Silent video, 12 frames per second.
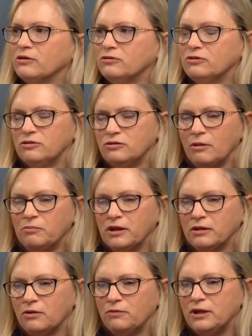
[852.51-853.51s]
This is
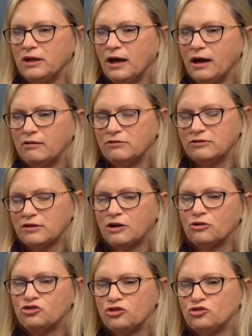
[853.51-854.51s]
something that we have. This
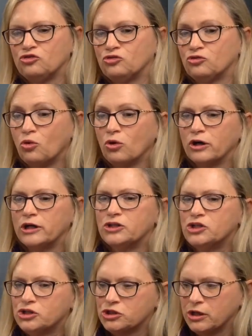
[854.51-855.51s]
energy
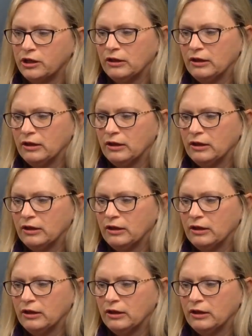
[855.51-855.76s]
storage